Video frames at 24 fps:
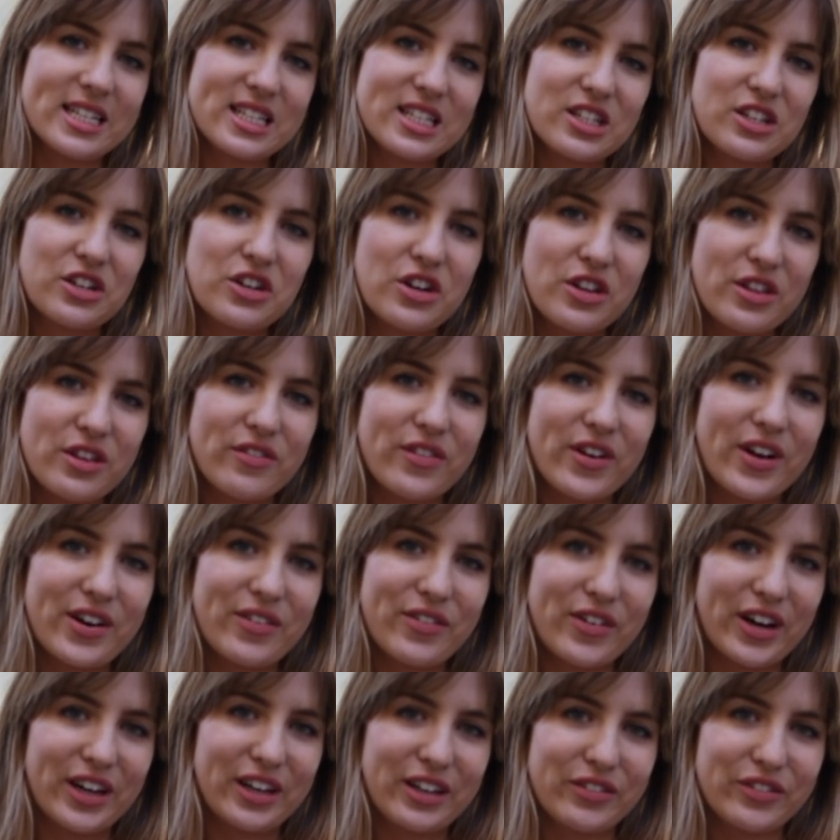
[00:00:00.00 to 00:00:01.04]
It's another
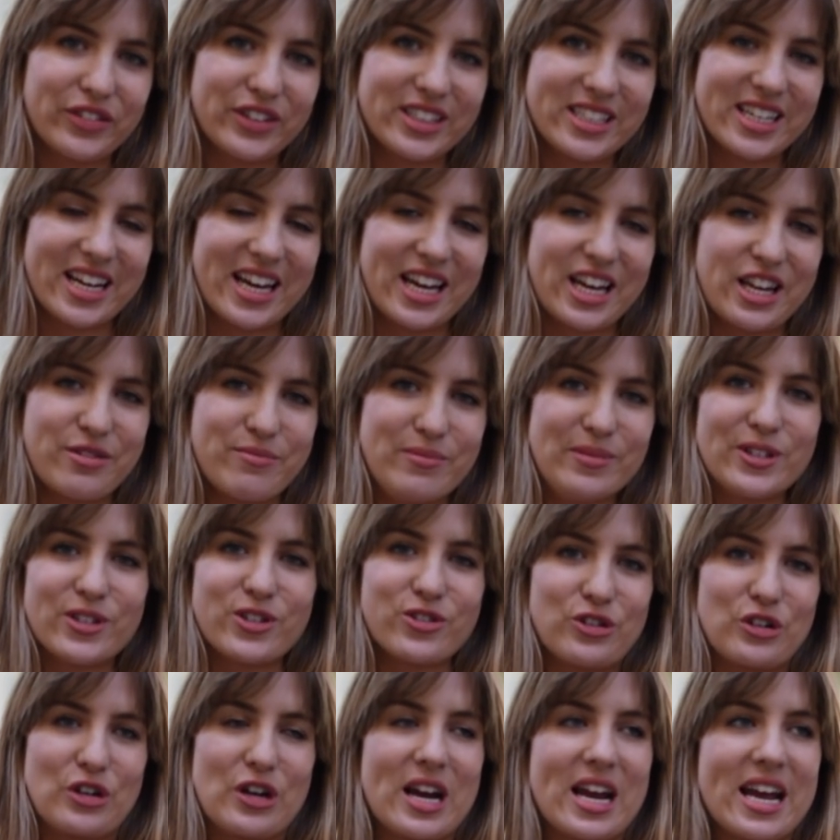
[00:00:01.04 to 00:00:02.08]
very, very lovely day in
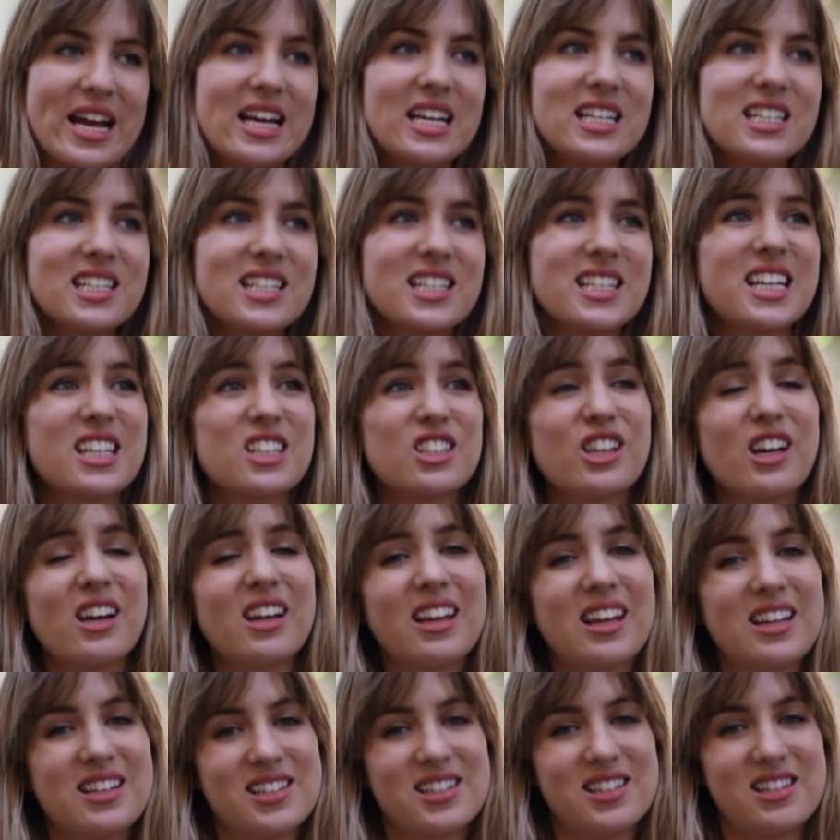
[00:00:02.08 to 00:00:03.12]
Madrid. It's actually
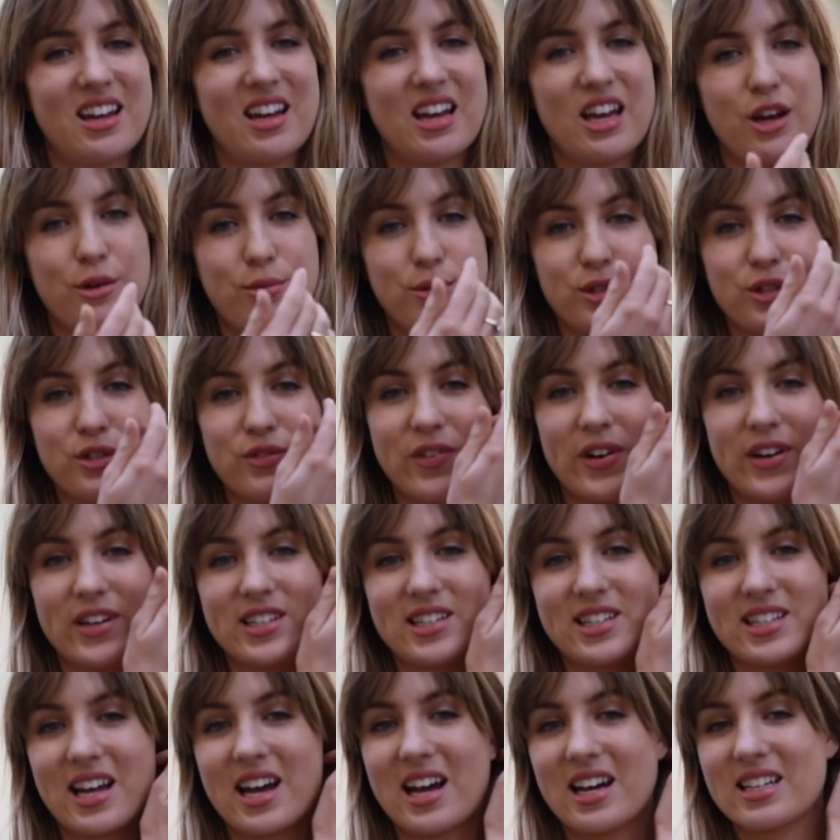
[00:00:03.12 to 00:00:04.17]
our last day here, which is
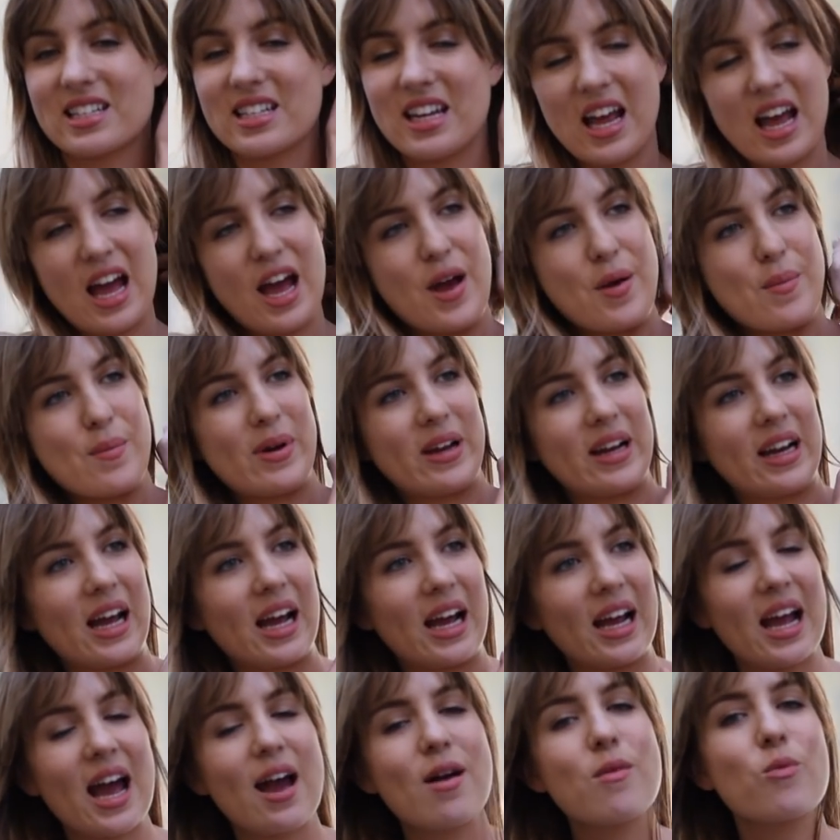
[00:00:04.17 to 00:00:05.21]
very sad. And
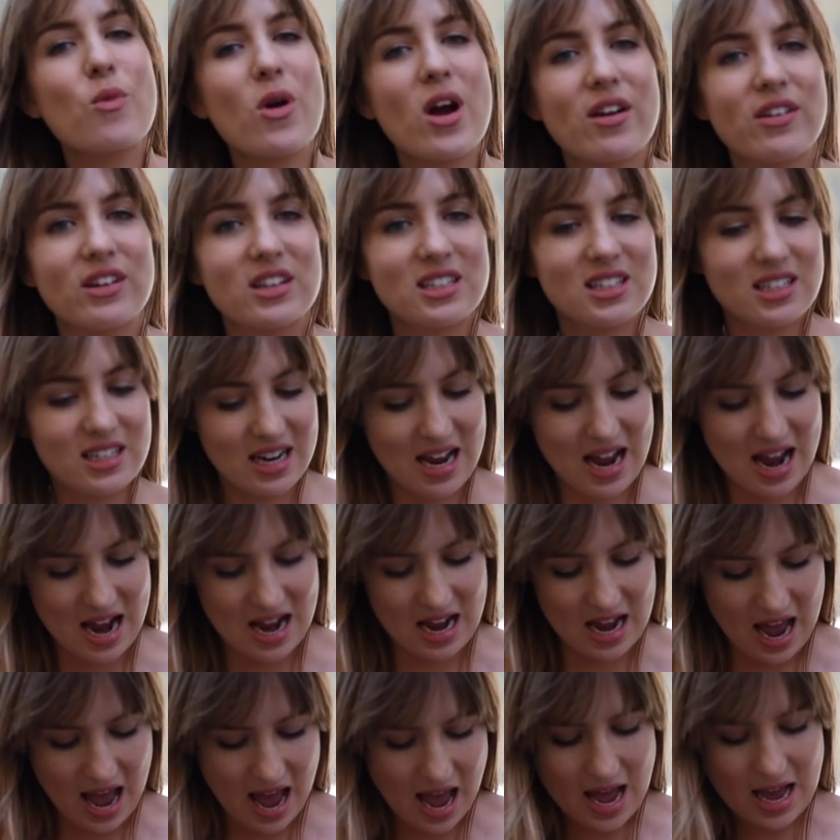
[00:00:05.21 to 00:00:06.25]
I am wearing
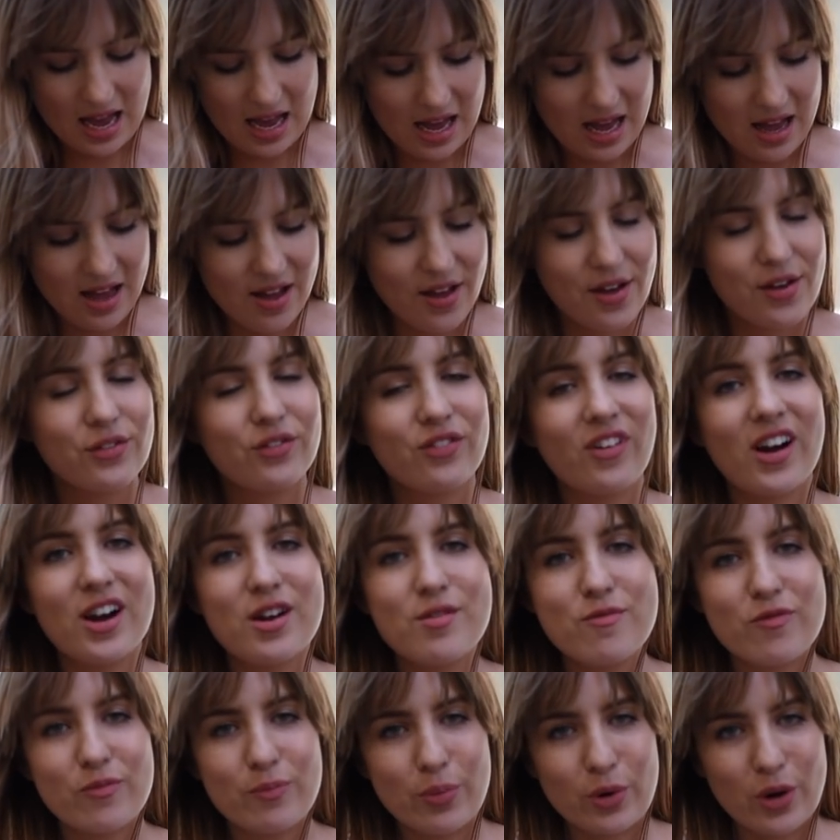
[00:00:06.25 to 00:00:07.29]
today a
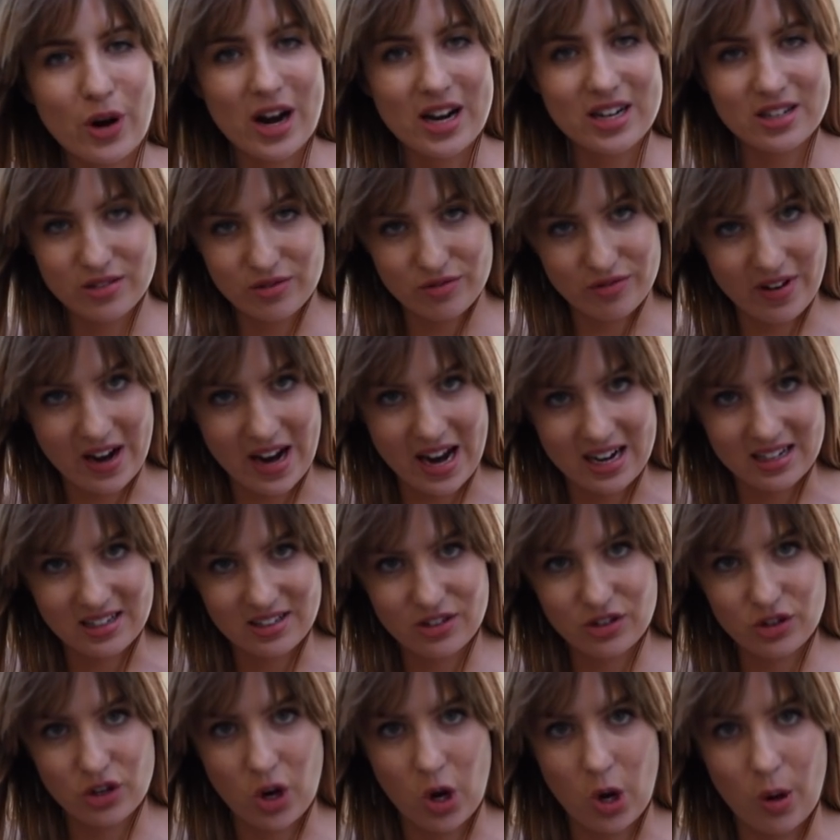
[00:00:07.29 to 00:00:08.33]
very bright red
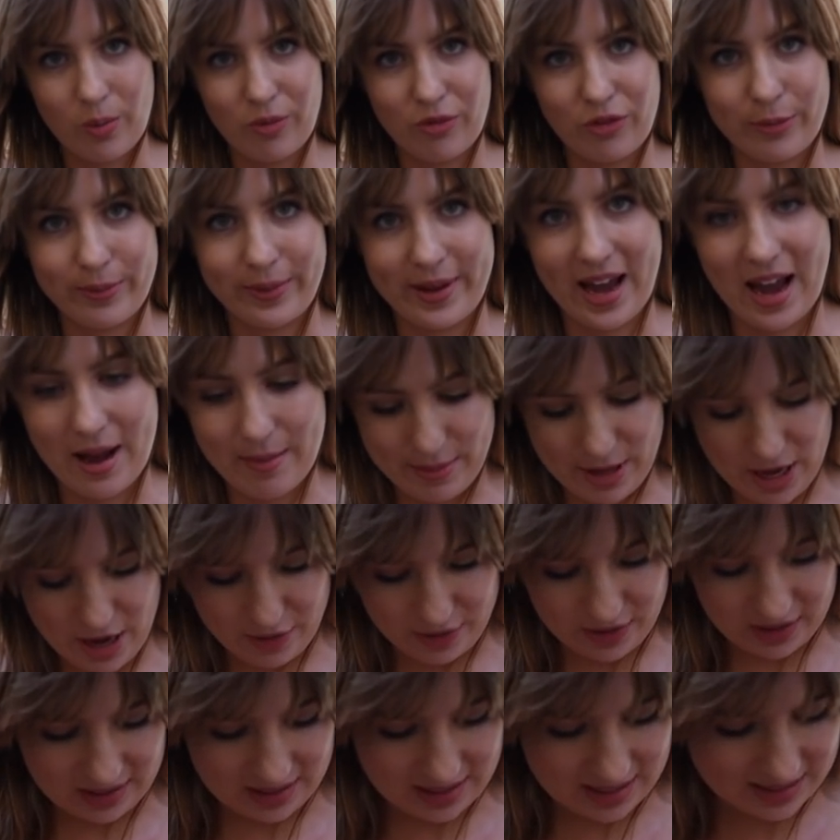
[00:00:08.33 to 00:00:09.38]
top from
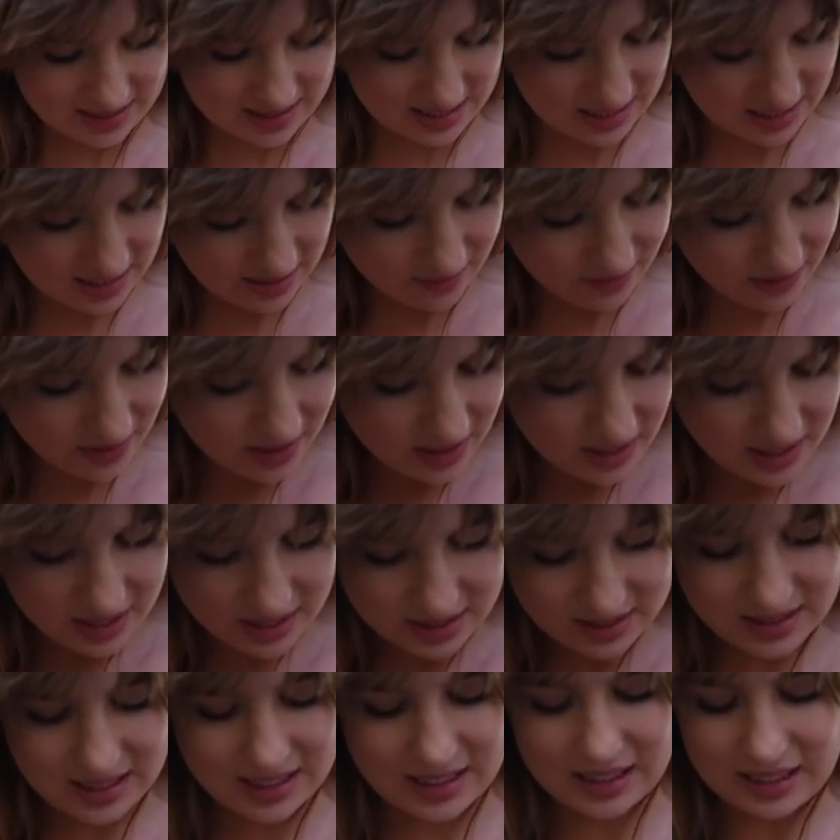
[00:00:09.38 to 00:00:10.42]
Cameo Collective.
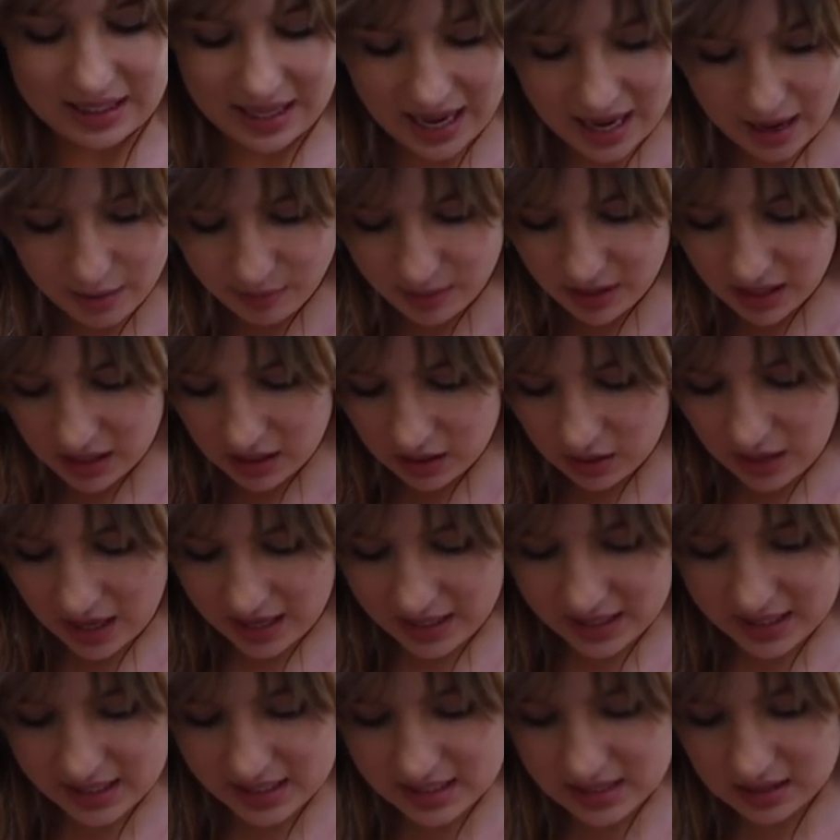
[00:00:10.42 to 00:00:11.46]
It's like a cami,
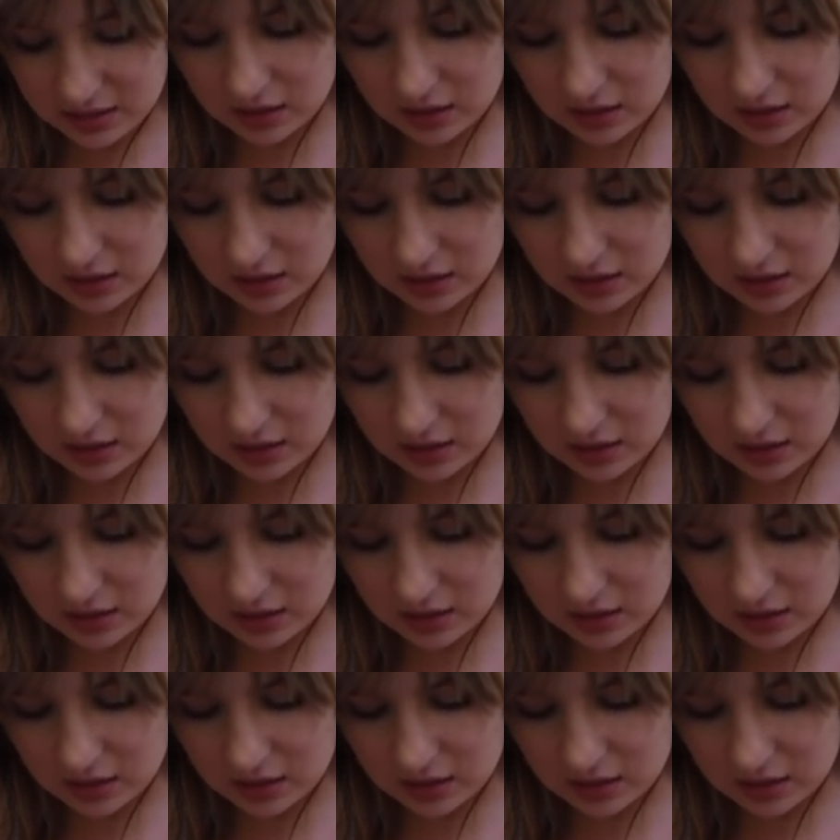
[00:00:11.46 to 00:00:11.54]
and it